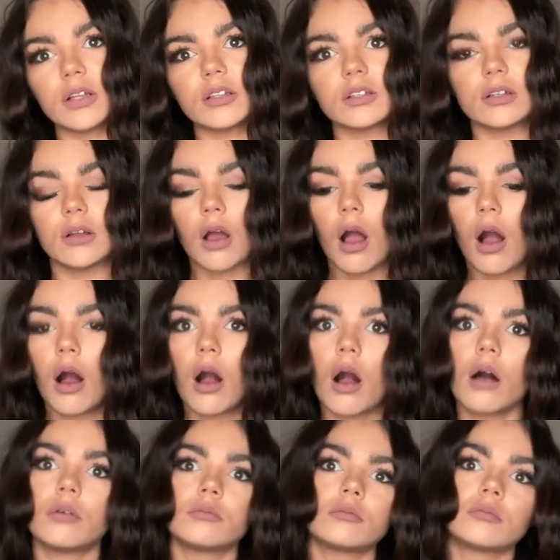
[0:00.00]

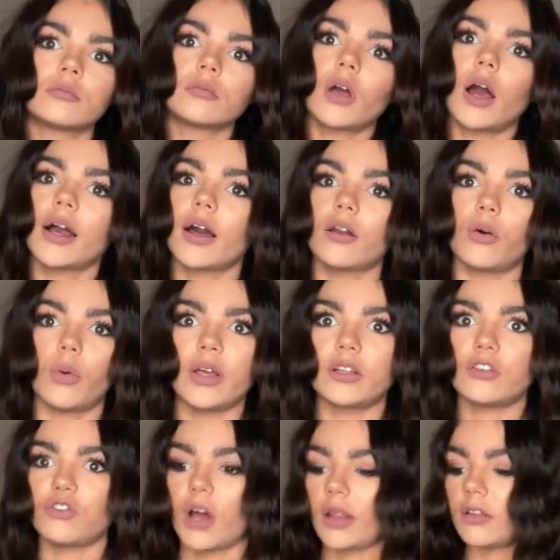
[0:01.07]
I cannot wait
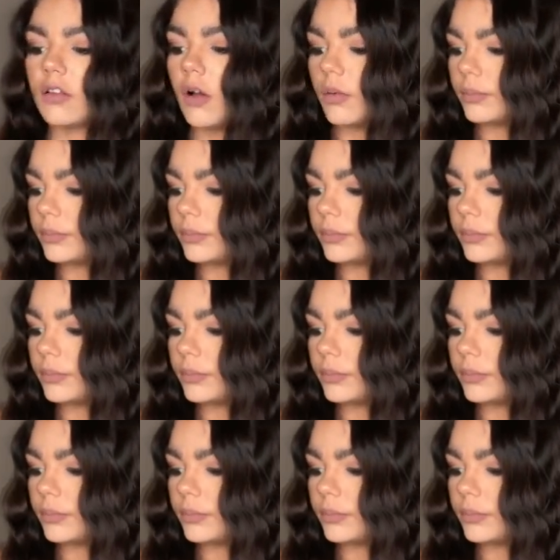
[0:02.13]
to try this on.